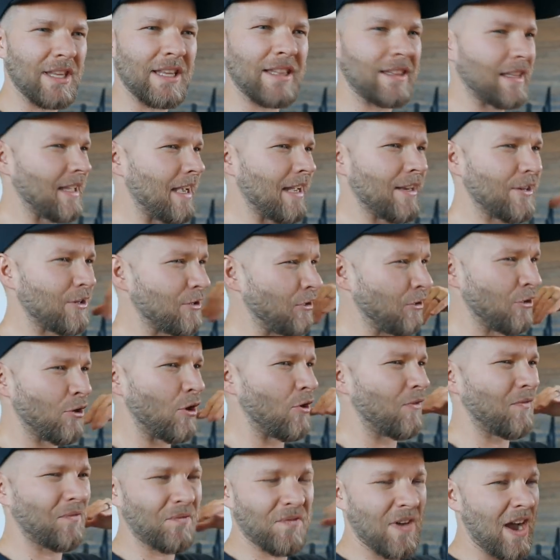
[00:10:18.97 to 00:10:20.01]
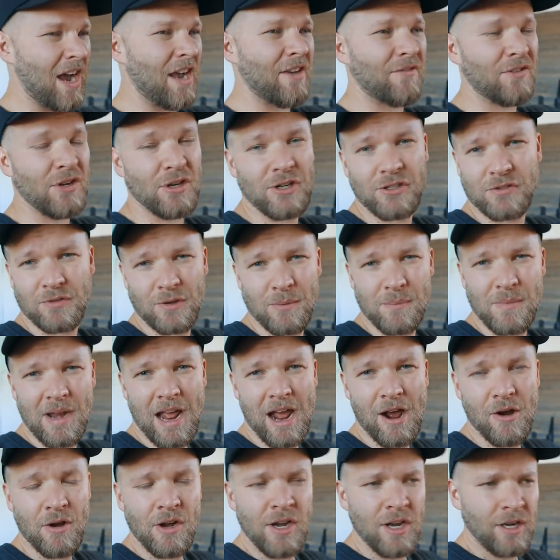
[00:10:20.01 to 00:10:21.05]
And then, you know, five years from
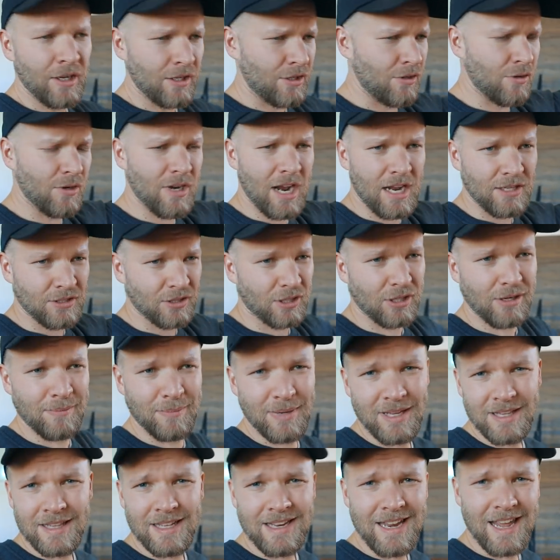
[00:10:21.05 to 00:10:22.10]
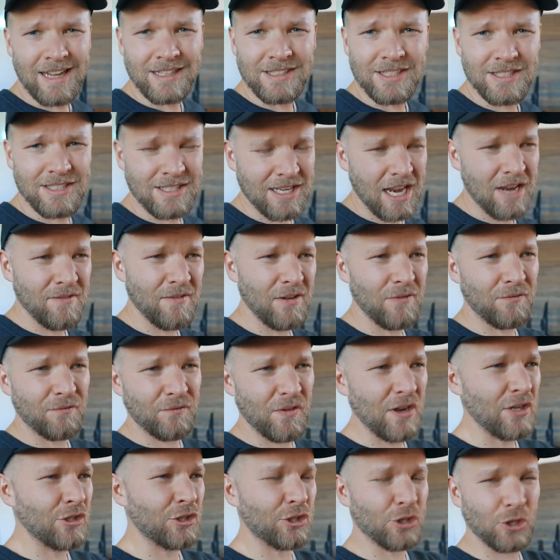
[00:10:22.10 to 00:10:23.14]
now, you guys are gonna be the next David
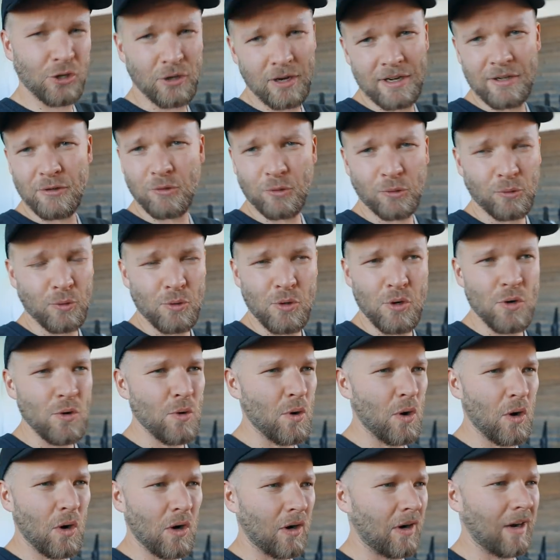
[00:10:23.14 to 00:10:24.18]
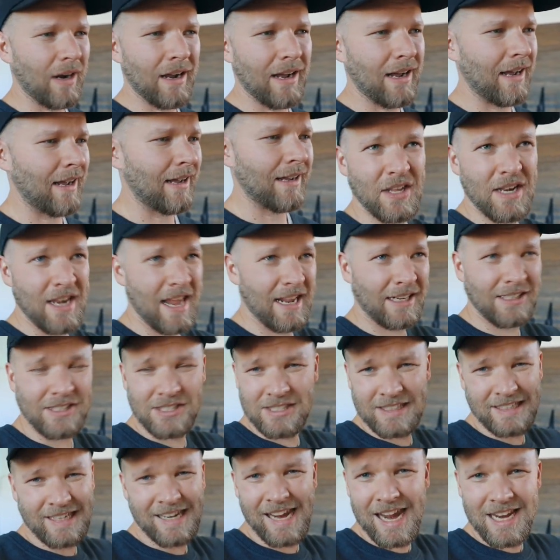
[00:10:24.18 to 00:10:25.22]
Fincher and crew or uh, the
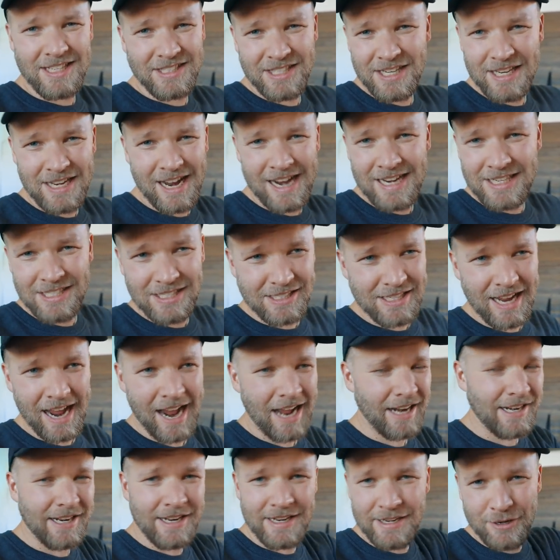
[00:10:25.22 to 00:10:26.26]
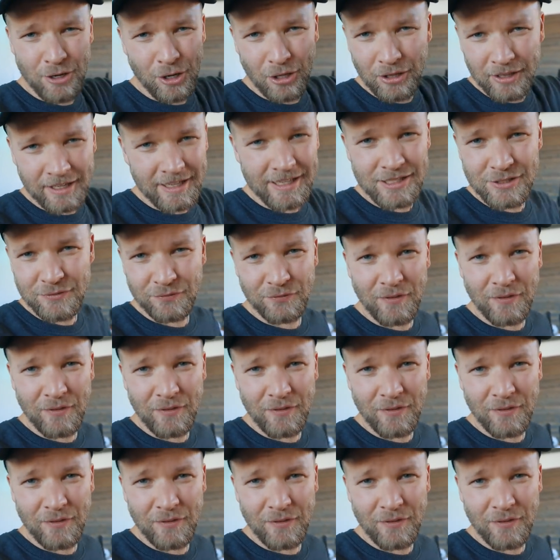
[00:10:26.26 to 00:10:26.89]
next Casey Neistat and all his